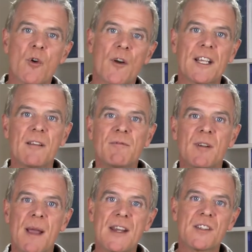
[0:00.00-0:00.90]
chronic
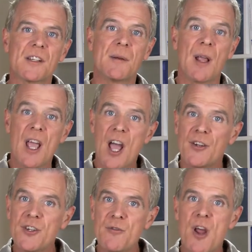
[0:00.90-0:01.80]
inflammation,
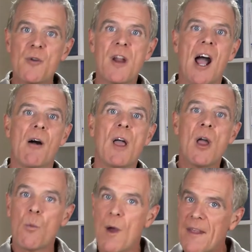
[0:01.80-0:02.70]
and you know now
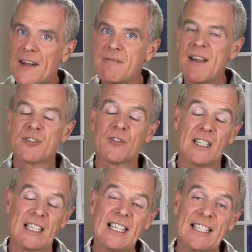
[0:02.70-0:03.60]
where that
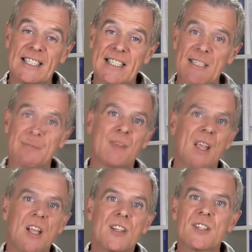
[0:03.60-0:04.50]
eventually leads.
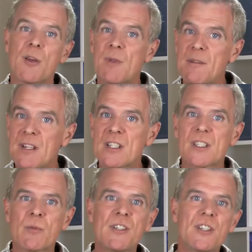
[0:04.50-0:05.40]
So if you can
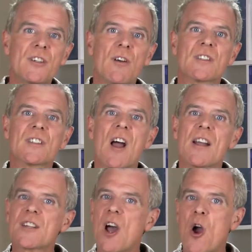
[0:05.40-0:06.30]
switch your dog's
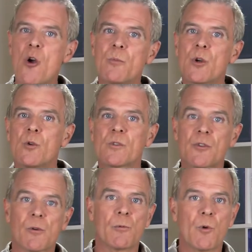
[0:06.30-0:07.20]
diet to home-cooked
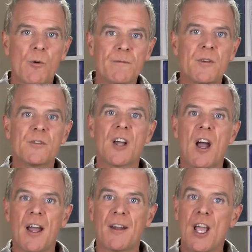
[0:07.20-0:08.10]
or a raw food
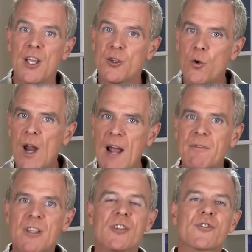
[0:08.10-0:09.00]
diet, you'll have
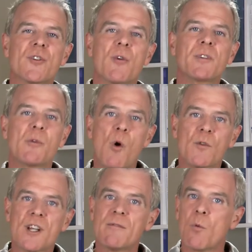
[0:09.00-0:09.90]
the control you
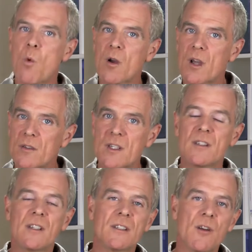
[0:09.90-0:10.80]
want over what goes
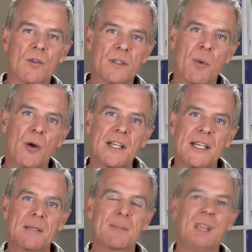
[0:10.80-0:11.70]
into your dog's
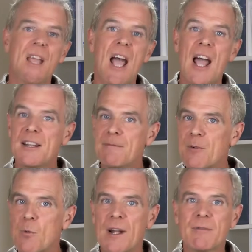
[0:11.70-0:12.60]
body. And if
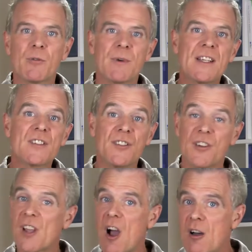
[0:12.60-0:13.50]
for whatever reason you
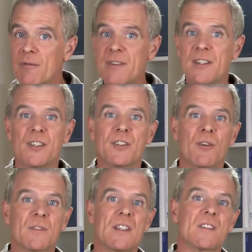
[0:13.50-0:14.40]
can't feed your
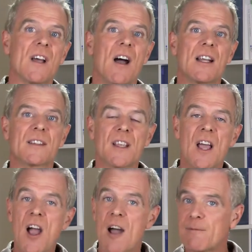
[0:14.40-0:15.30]
dog these diets,
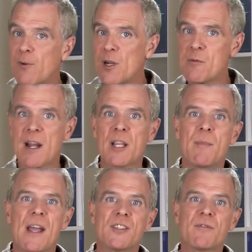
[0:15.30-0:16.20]
I fully
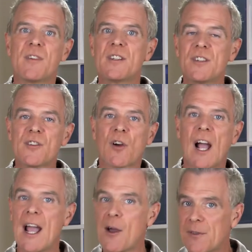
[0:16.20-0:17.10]
recommend you feed your dog a
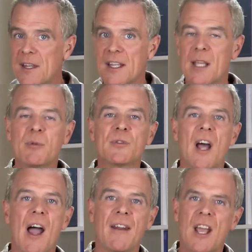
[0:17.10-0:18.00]
healthier kibble
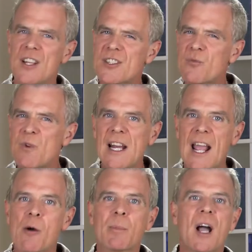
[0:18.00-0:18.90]
diet to really
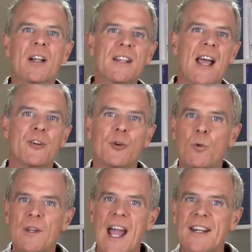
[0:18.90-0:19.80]
help cut down on
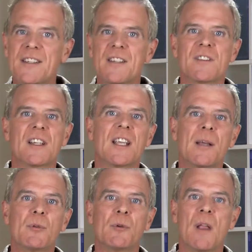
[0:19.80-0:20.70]
all the additives in
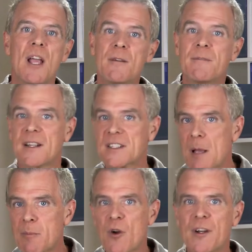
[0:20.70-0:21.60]
kibble, fix
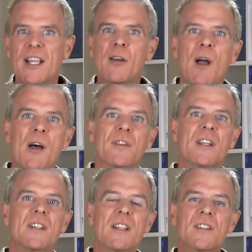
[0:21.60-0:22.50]
up chronic ill health
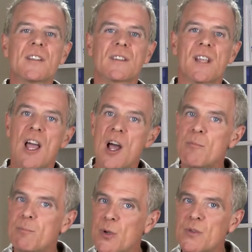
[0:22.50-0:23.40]
conditions,
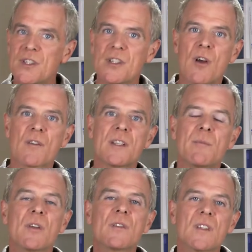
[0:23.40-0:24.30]
and boost your dog's
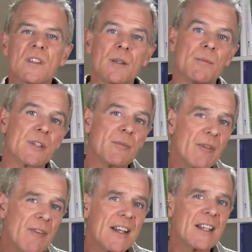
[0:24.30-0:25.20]
immune system to
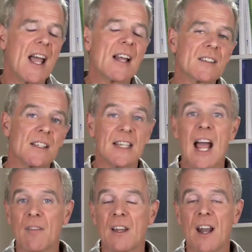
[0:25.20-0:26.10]
prevent cancer
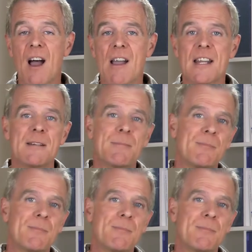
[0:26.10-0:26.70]
down the line.